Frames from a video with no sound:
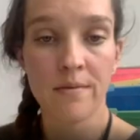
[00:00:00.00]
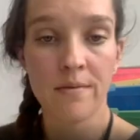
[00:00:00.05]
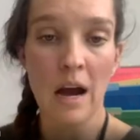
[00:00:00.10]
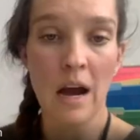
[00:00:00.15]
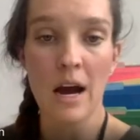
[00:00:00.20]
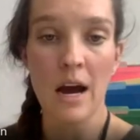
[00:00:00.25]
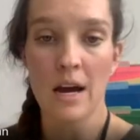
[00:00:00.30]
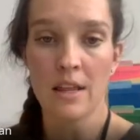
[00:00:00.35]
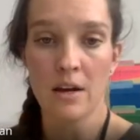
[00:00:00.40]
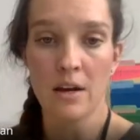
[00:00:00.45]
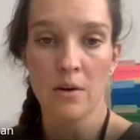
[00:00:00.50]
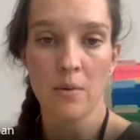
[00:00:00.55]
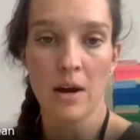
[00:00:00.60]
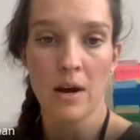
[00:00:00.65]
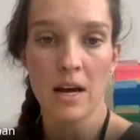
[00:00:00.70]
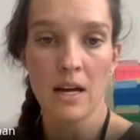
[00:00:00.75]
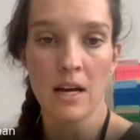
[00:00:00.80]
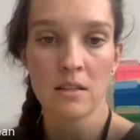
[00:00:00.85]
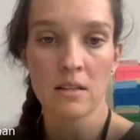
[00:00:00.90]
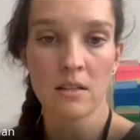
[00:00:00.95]
Either
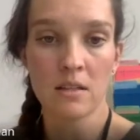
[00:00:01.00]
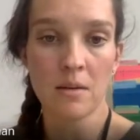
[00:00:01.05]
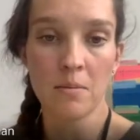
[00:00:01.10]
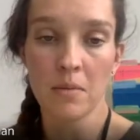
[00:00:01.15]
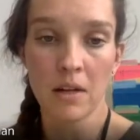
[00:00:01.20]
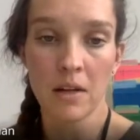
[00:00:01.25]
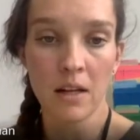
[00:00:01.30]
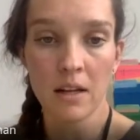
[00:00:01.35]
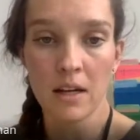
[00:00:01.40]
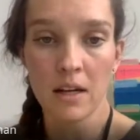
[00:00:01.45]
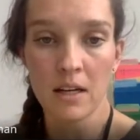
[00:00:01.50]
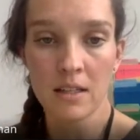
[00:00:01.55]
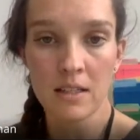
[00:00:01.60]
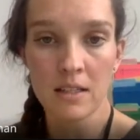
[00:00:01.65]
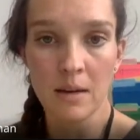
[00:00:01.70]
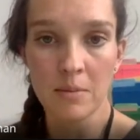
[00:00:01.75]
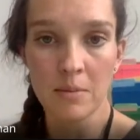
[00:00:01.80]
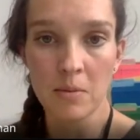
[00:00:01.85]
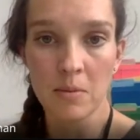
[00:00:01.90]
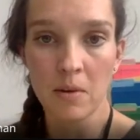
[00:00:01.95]
way is completely
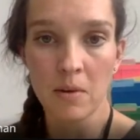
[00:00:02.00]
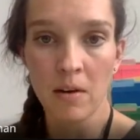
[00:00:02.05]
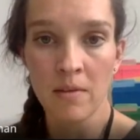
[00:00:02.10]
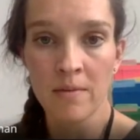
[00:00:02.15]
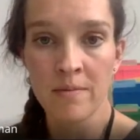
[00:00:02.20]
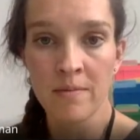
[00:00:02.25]
acceptable.